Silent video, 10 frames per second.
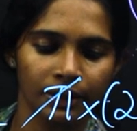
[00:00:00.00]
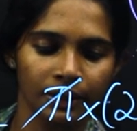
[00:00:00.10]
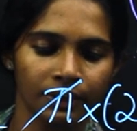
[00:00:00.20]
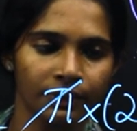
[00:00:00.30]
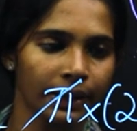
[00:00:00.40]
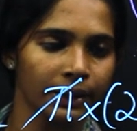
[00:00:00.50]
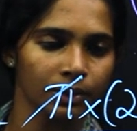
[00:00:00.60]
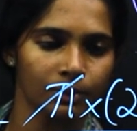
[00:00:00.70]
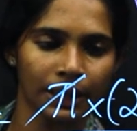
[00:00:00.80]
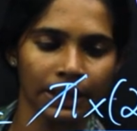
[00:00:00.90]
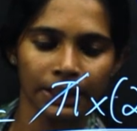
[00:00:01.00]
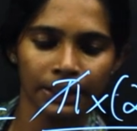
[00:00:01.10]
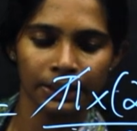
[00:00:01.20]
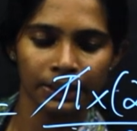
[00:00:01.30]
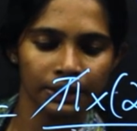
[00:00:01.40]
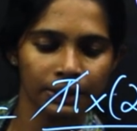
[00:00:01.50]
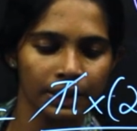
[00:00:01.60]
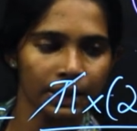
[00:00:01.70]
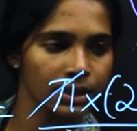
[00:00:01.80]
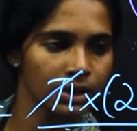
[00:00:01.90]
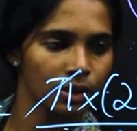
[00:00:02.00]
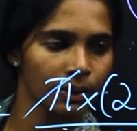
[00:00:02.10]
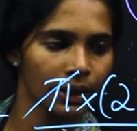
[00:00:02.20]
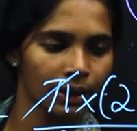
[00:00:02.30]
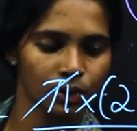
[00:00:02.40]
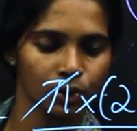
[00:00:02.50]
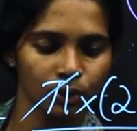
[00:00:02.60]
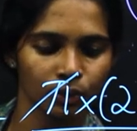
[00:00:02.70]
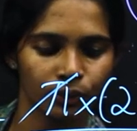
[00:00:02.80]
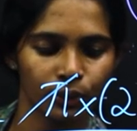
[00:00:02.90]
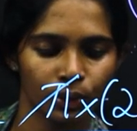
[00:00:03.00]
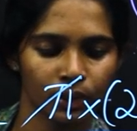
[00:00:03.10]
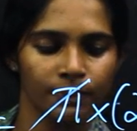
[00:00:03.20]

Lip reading: divided by 3 square into 4.